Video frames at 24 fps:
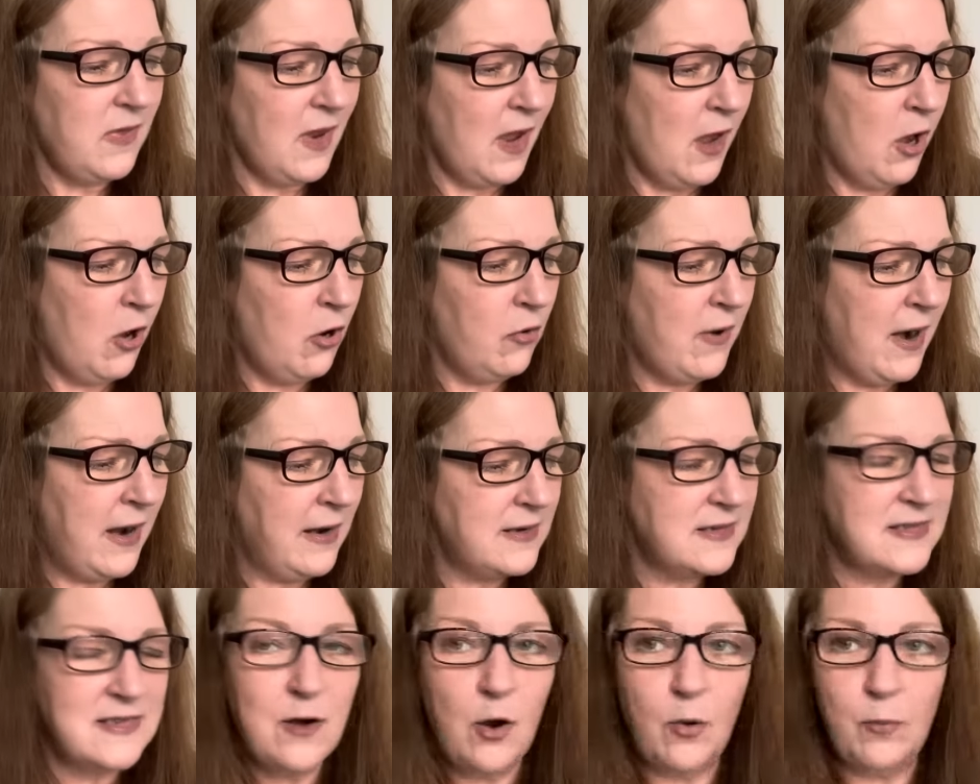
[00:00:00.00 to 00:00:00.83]
all right,
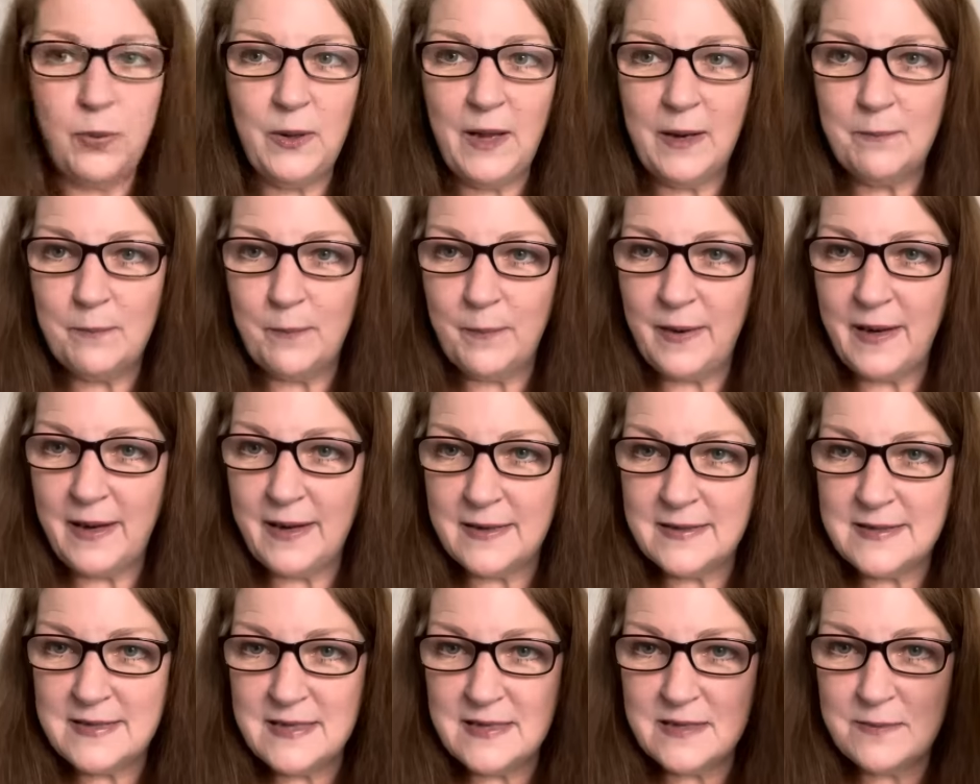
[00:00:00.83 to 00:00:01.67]
it's not
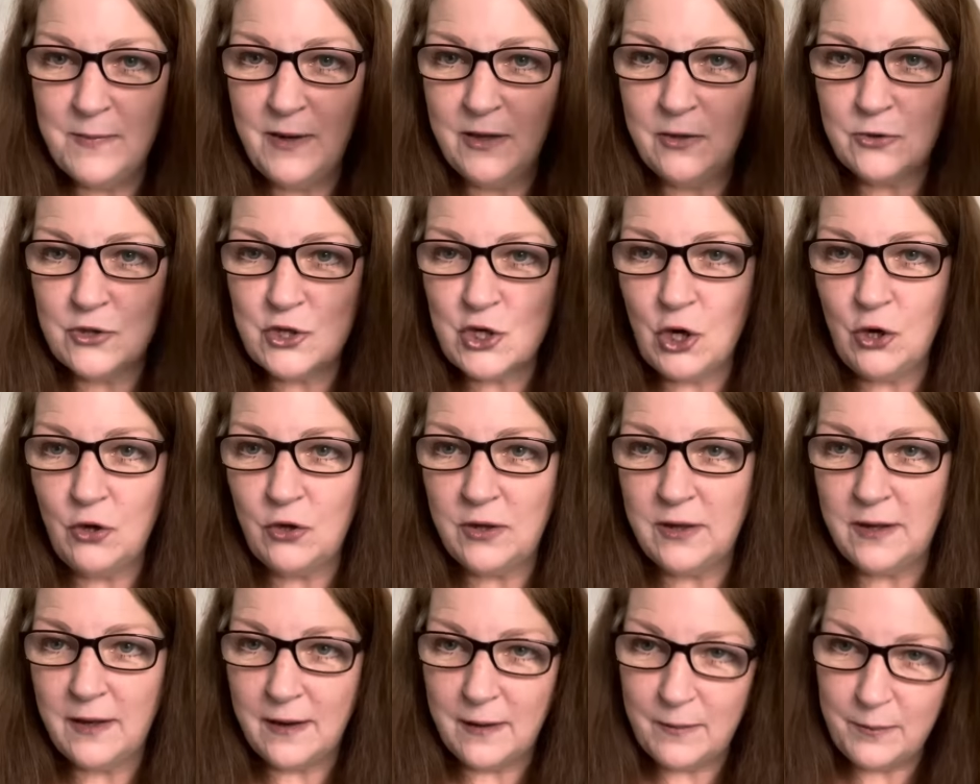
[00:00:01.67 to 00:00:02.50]
plant-based, it's milk
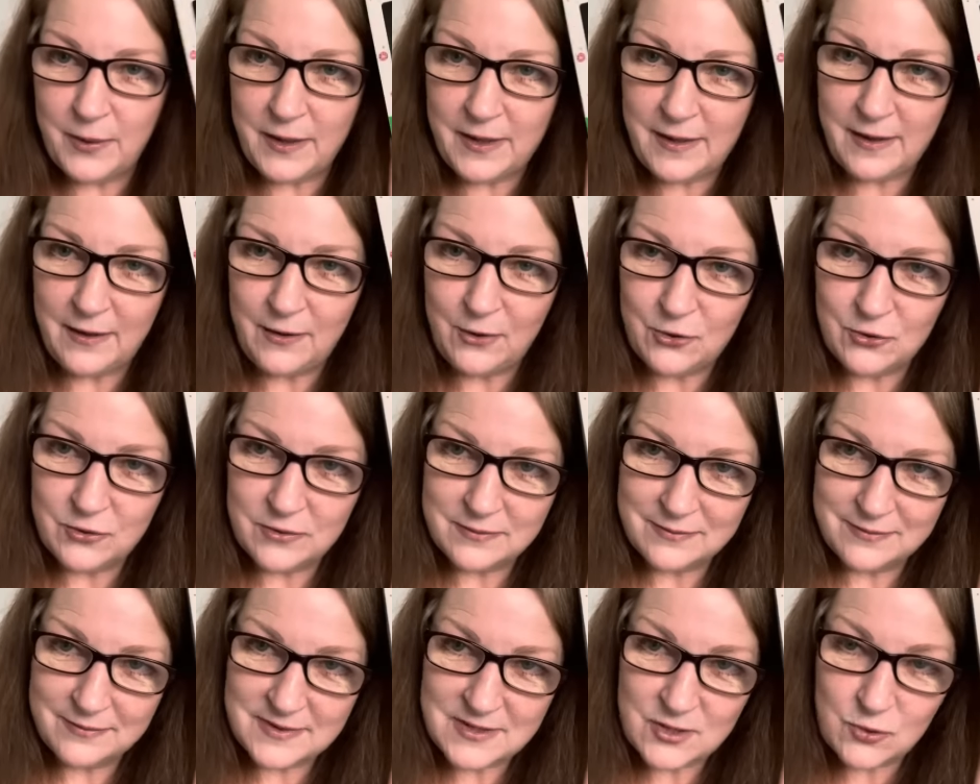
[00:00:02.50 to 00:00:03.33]
chocolate. But, you
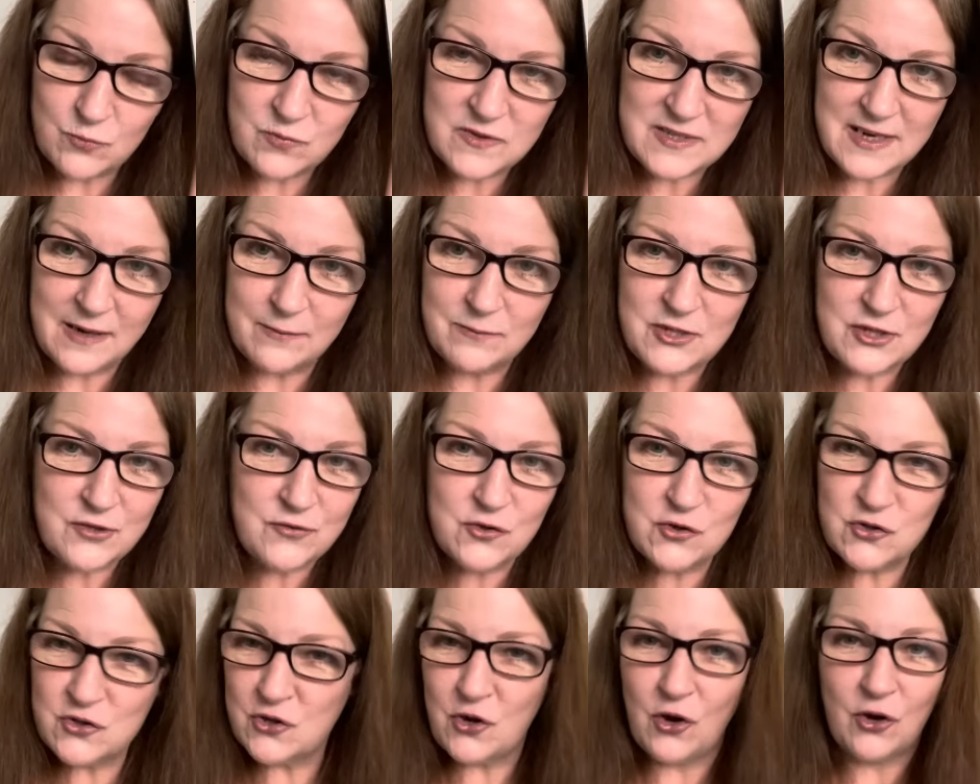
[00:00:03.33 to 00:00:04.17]
know, sometimes you
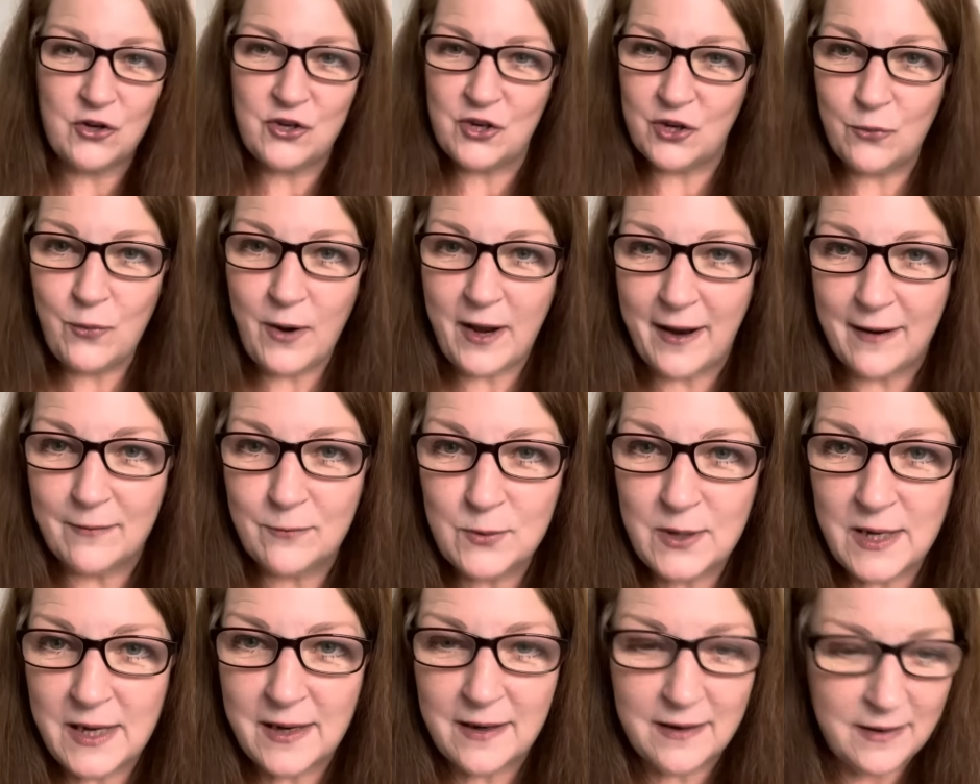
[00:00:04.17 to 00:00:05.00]
just got to do it,
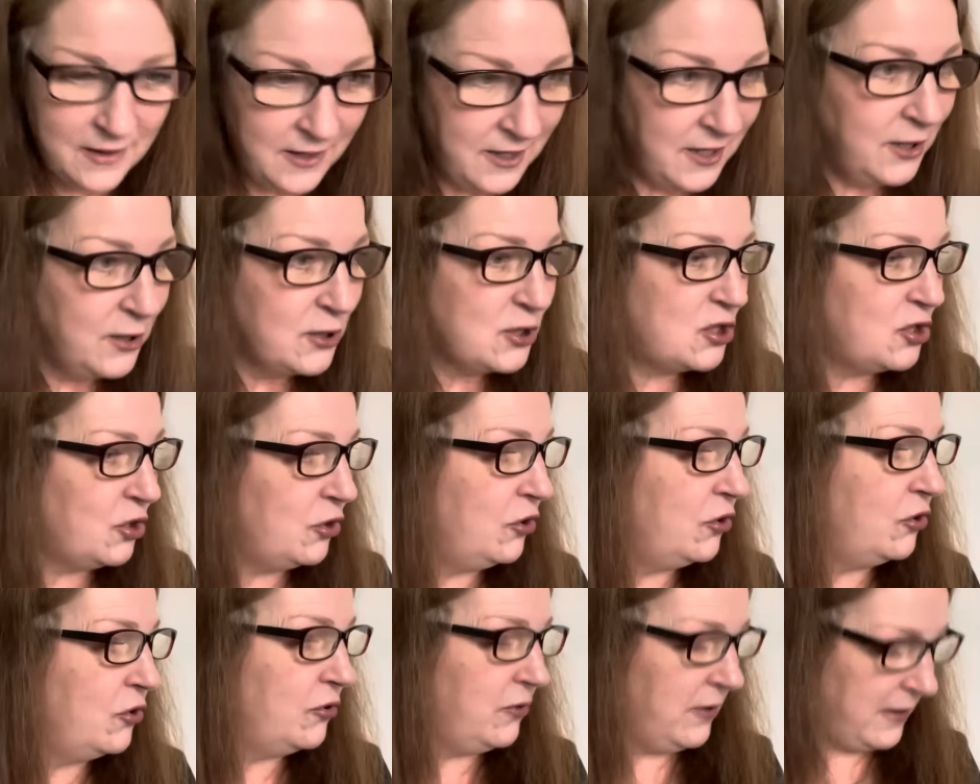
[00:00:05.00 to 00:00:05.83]
haven't you?
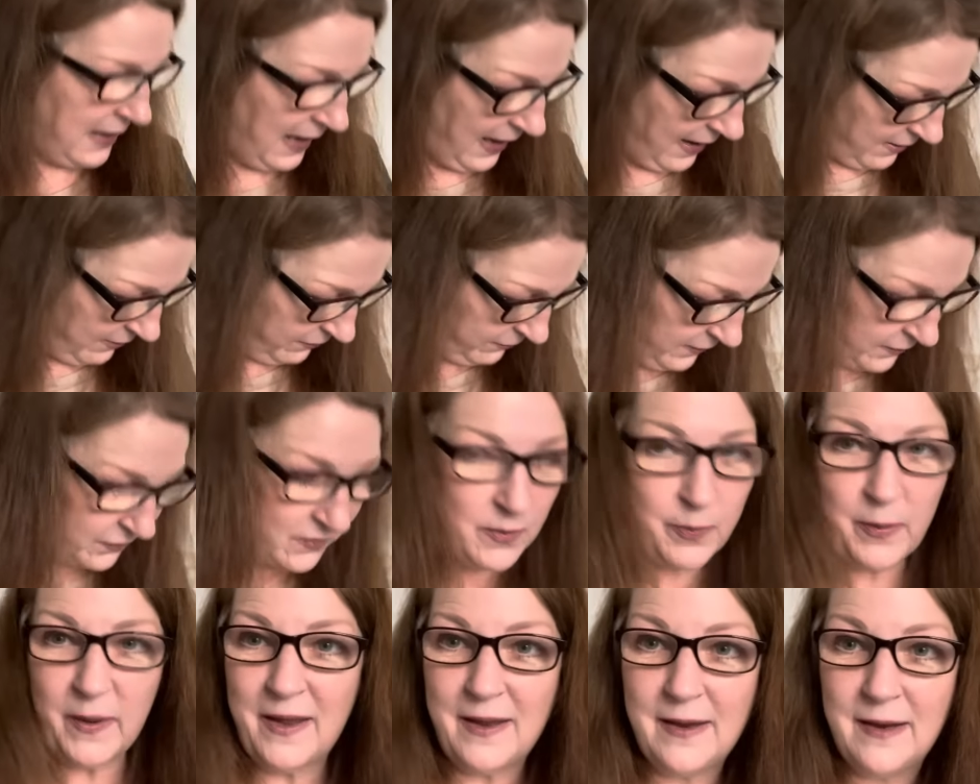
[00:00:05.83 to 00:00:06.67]
So, yeah,
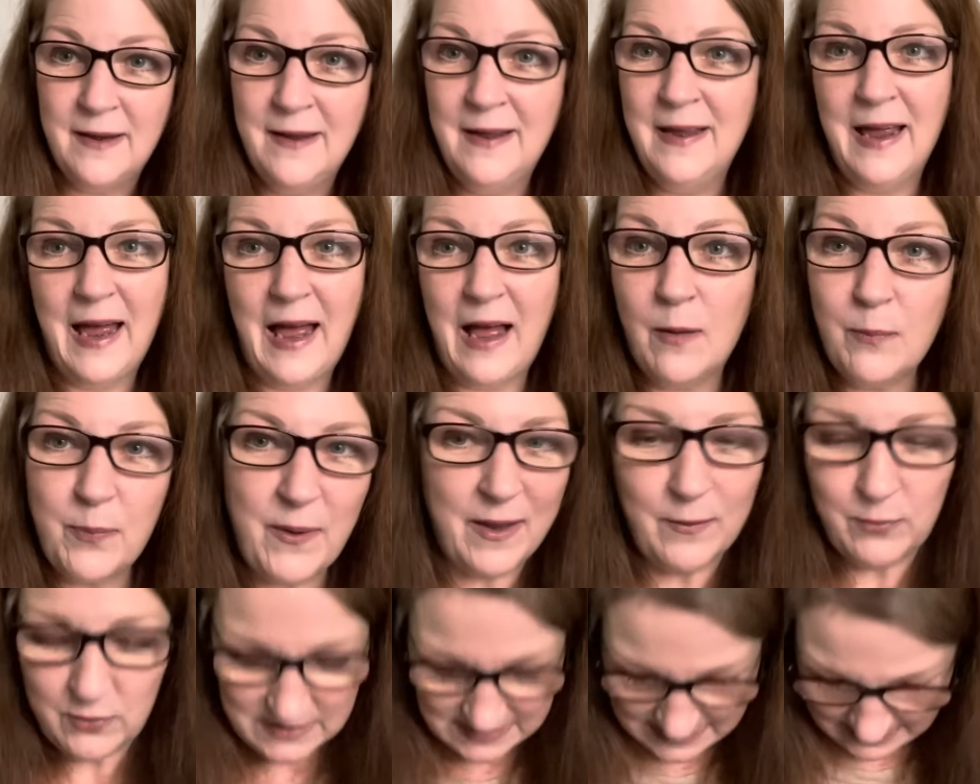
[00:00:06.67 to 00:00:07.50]
50p. I'll be
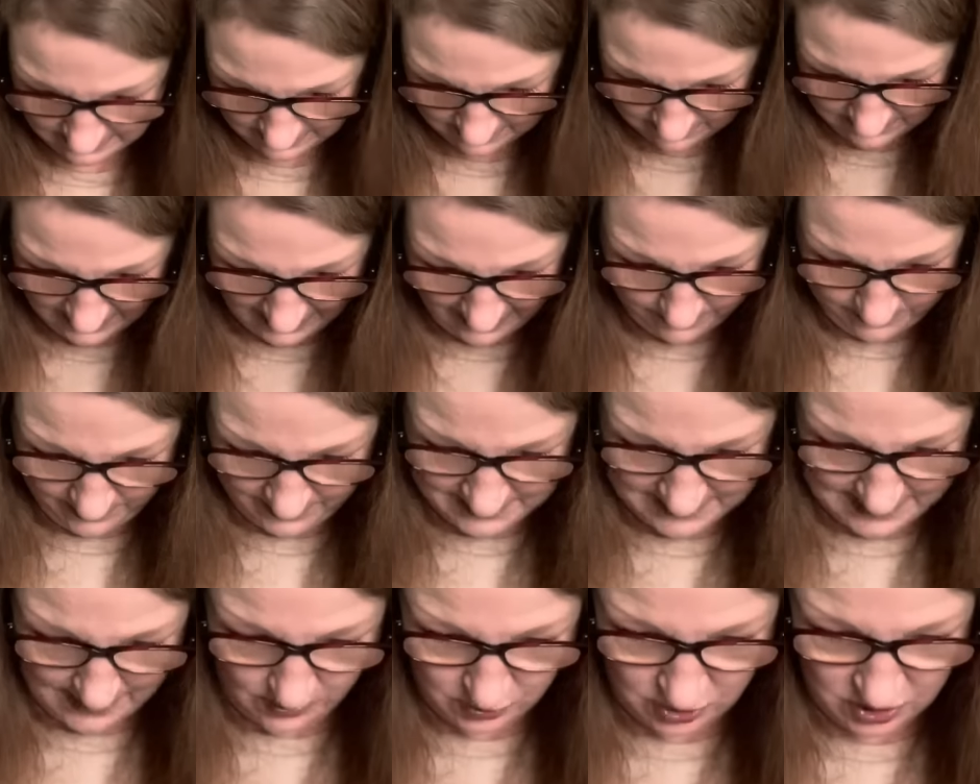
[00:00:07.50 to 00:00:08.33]
able to, like,
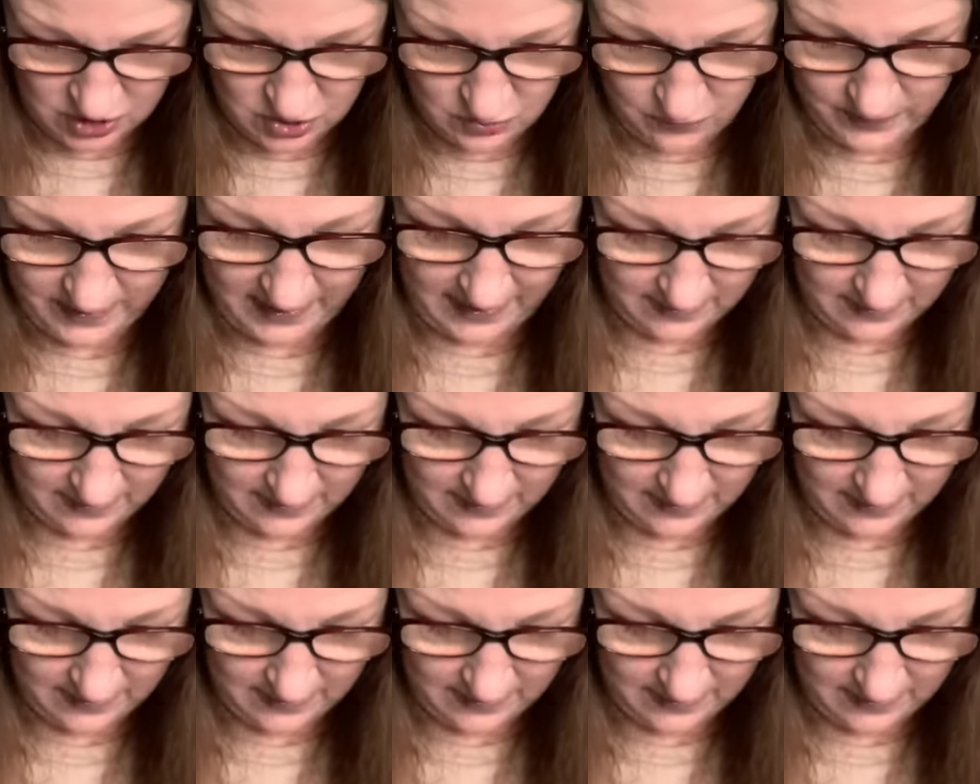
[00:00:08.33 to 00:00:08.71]
pass it on to somebody